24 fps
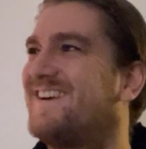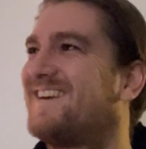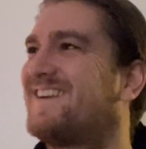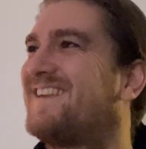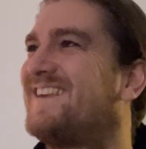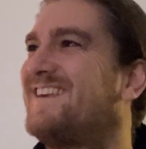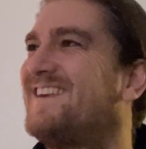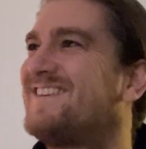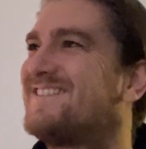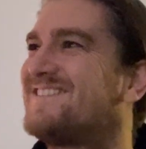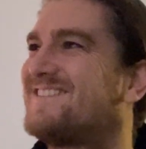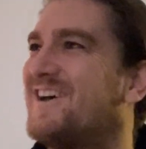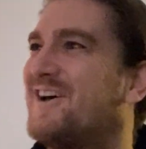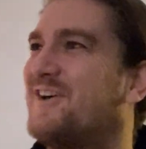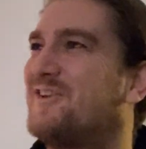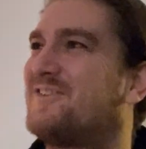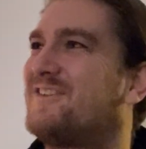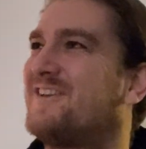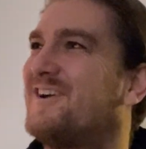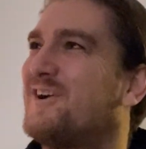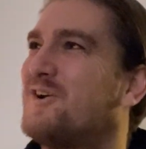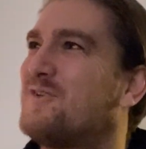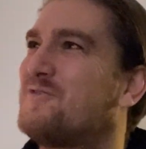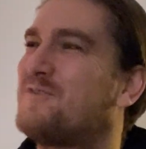geeks out
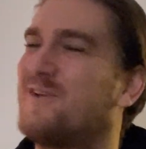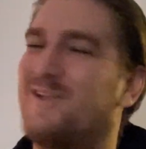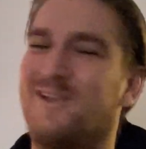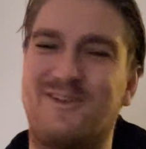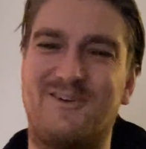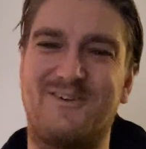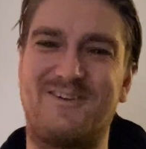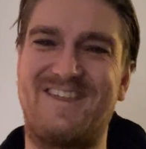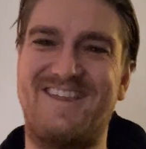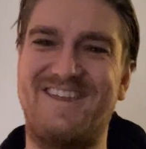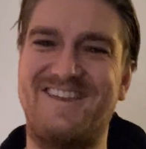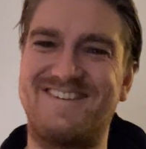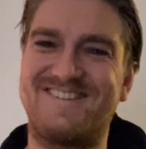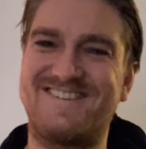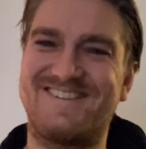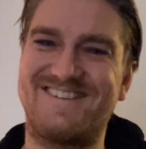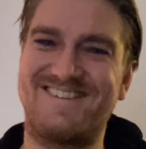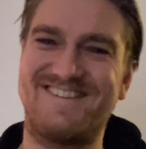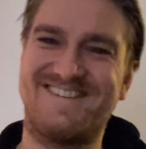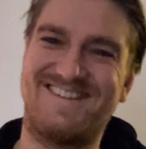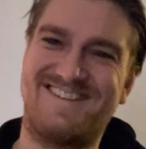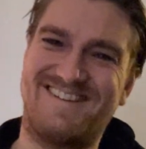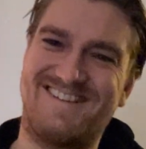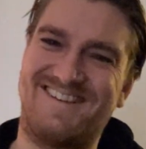there, fellow geeks.
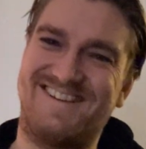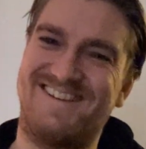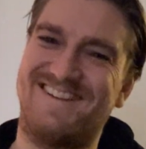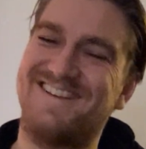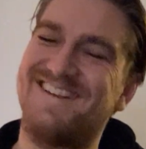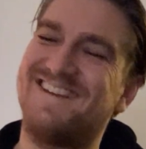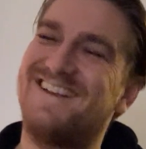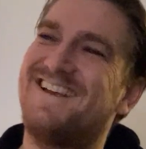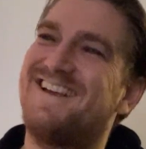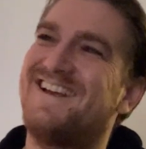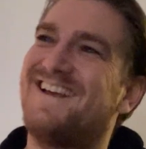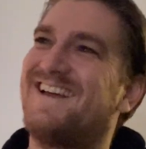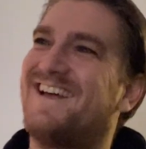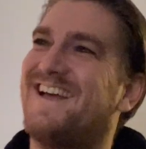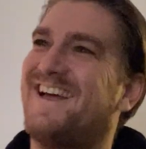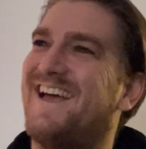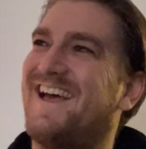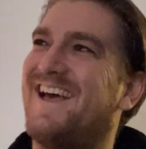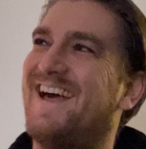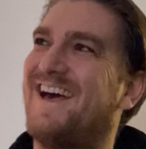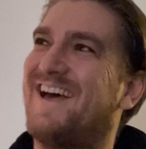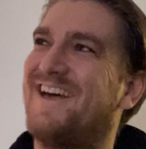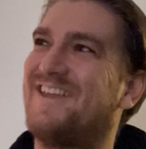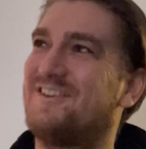
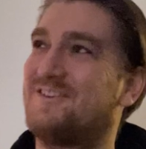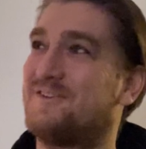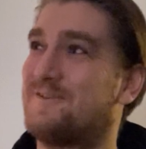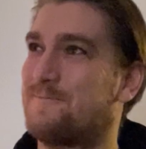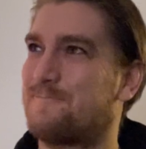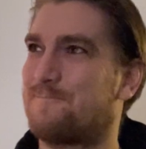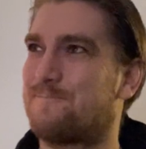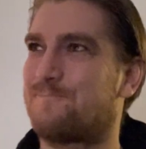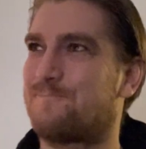And